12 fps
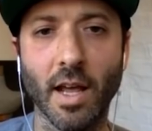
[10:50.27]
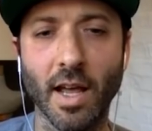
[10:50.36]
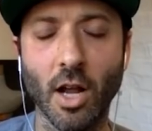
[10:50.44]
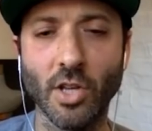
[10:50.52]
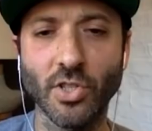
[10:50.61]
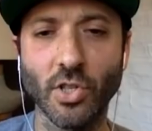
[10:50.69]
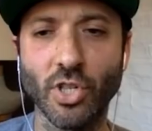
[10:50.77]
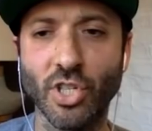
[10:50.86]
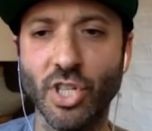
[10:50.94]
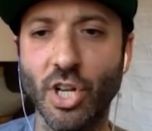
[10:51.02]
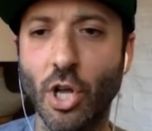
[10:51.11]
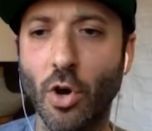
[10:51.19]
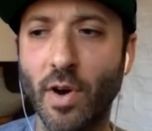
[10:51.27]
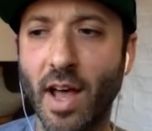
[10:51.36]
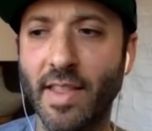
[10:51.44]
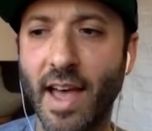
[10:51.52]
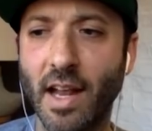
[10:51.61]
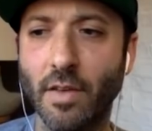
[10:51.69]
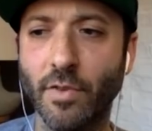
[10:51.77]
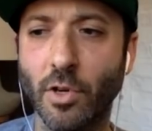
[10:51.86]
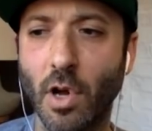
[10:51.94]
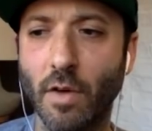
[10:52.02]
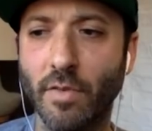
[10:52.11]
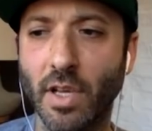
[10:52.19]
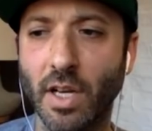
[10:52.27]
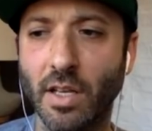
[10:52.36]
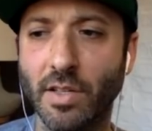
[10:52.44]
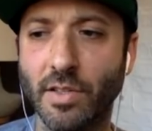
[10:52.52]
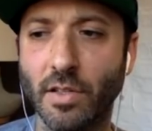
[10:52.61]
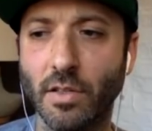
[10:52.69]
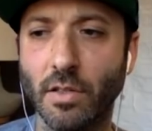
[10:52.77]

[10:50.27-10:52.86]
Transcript: And also, just a note on that, if your oven is a